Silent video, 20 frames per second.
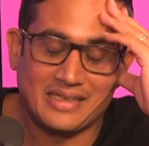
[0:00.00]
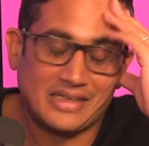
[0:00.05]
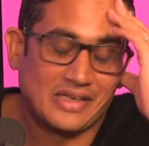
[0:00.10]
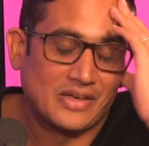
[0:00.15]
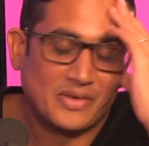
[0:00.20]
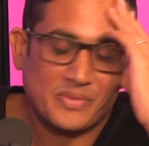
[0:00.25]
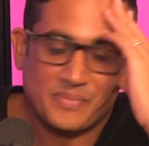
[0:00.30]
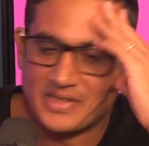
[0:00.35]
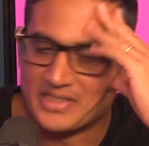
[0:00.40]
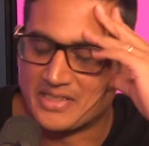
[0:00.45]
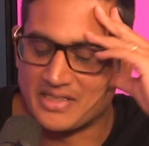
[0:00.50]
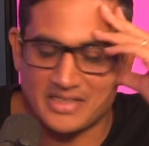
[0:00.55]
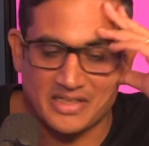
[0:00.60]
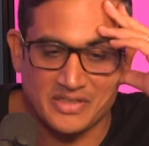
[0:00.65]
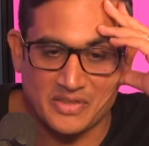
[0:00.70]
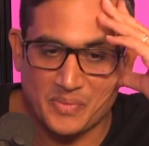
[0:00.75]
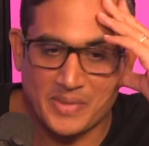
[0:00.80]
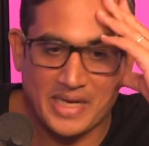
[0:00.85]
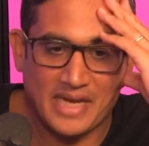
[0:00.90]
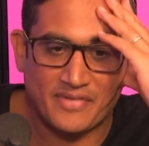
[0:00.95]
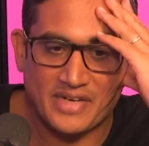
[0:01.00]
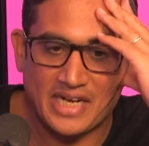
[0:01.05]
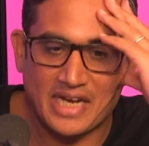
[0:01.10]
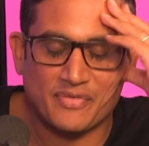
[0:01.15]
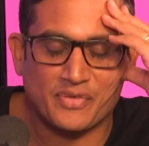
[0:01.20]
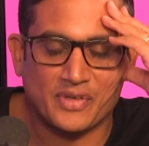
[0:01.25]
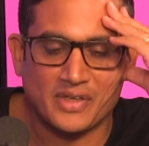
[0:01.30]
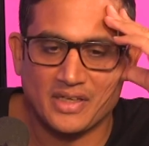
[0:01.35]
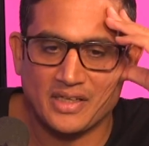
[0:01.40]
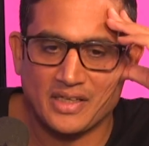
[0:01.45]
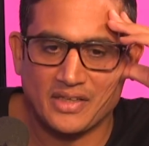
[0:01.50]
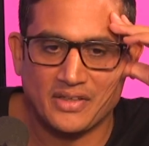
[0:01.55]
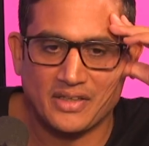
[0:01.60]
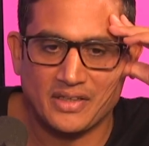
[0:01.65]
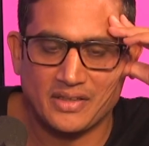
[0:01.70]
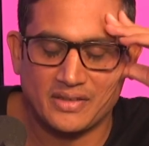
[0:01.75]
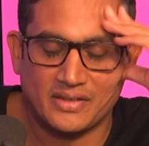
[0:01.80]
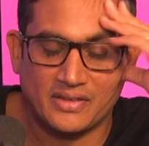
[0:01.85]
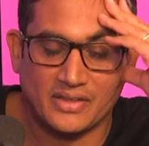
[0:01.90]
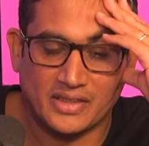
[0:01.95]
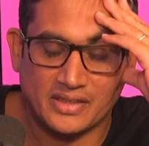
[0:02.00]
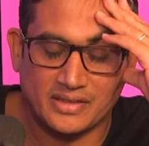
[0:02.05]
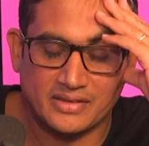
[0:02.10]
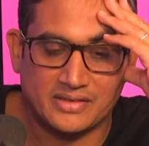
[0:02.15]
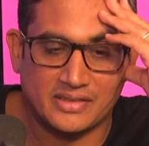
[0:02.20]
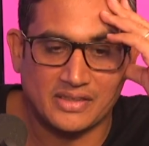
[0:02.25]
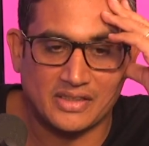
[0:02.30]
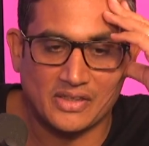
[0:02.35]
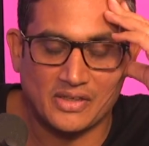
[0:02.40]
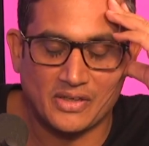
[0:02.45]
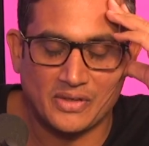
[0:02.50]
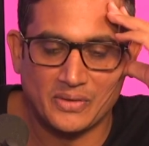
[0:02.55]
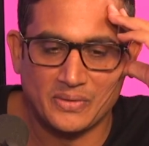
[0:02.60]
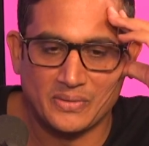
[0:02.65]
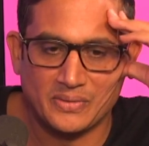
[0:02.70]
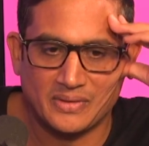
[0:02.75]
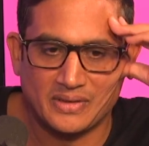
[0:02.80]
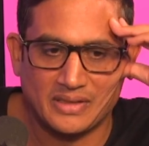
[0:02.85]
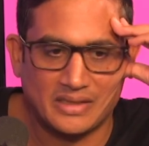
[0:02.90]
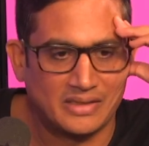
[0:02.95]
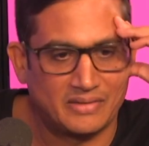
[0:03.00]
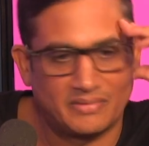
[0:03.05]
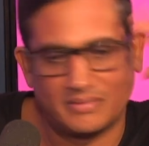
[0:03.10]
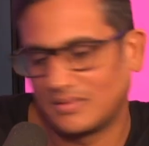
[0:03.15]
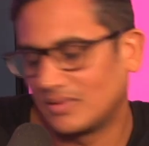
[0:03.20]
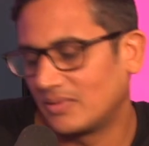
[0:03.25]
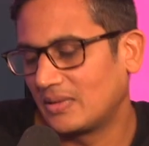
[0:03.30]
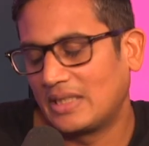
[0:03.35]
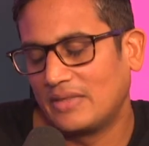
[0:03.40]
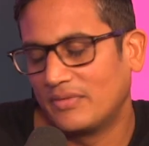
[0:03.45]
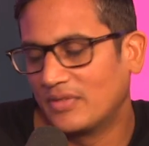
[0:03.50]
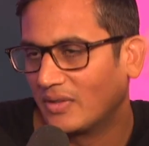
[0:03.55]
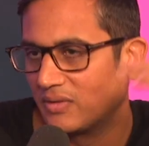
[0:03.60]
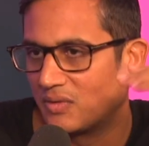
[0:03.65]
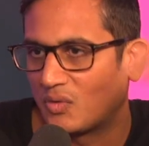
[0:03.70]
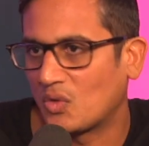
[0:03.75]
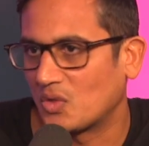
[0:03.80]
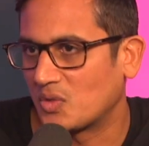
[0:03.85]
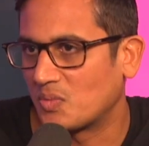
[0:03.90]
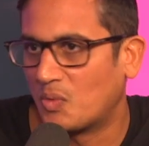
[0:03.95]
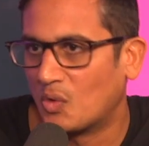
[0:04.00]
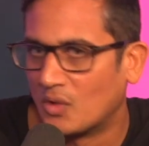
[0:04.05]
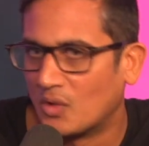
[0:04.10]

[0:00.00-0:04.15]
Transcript: Businesses that we have in Africa that even cross-border,